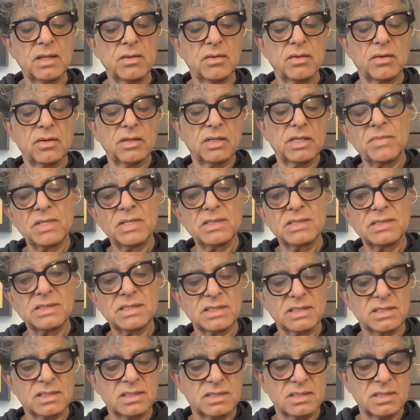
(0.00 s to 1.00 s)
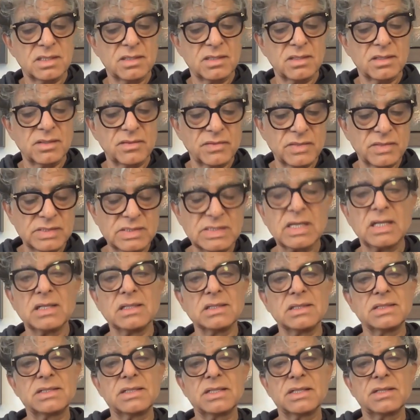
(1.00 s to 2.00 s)
Or is it a
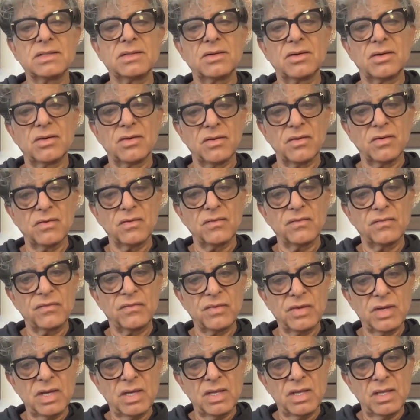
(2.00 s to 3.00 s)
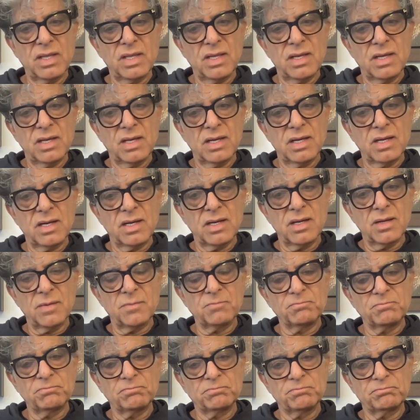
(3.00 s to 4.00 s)
result of
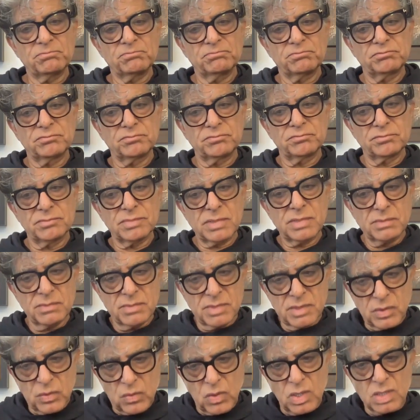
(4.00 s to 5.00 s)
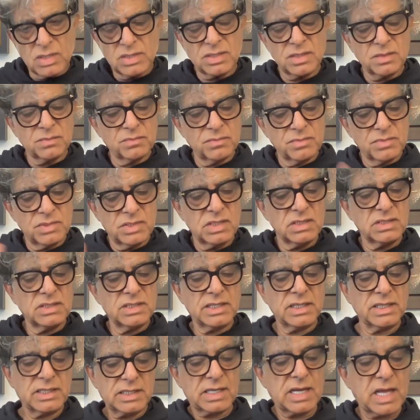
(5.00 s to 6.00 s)
um, quantum
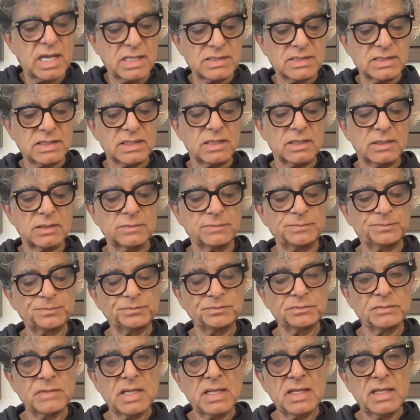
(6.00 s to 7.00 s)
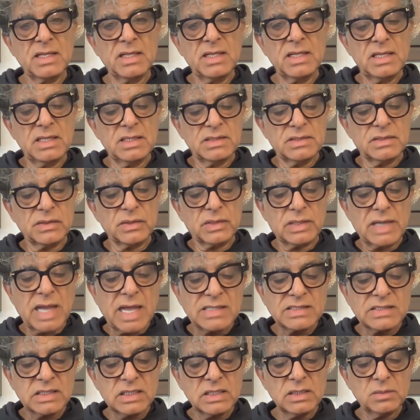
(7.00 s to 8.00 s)
turning classical? So
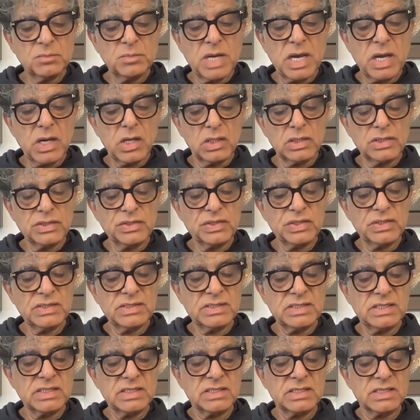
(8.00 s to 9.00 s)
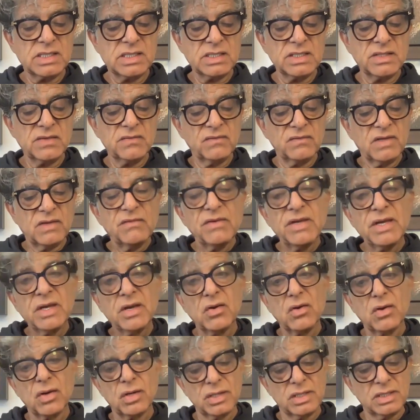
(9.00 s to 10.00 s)
classical biology is the study of
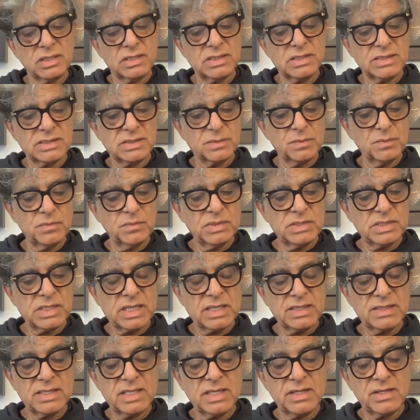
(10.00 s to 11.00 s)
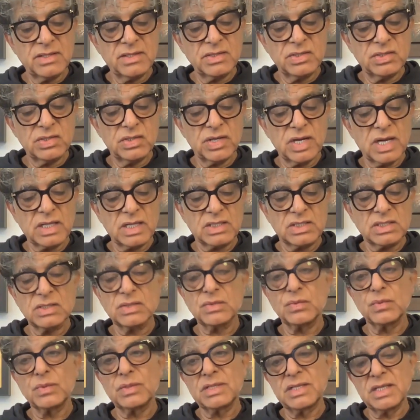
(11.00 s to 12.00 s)
living organisms and their
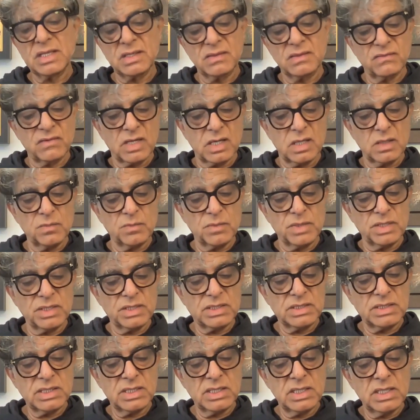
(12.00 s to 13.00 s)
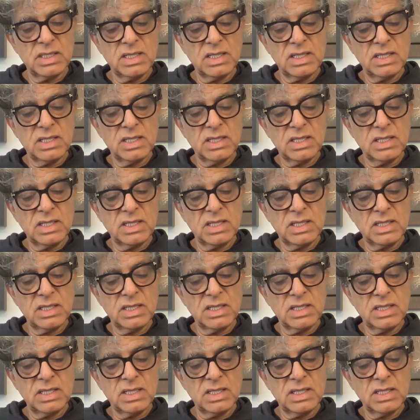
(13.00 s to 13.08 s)
interactions with the environment.